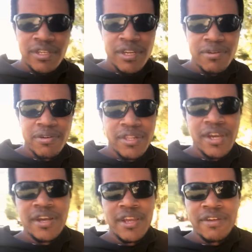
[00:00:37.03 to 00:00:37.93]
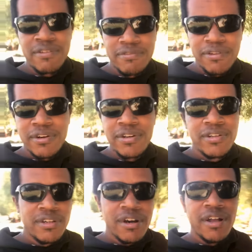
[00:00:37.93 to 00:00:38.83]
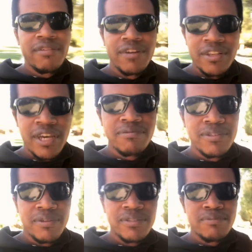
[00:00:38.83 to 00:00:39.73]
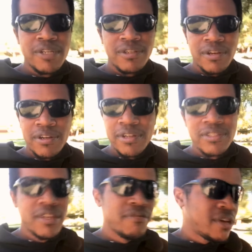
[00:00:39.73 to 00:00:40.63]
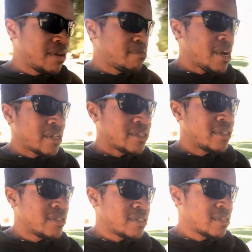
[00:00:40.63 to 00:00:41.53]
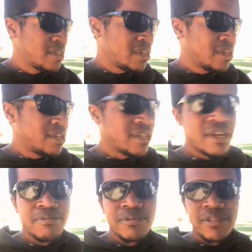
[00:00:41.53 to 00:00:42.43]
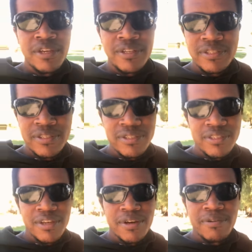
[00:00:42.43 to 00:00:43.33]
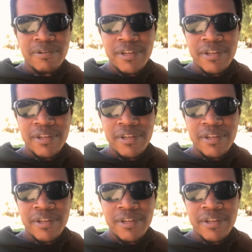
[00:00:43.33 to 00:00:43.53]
you know, clarity for all of our lives too, especially in our self-care practices and routine. So,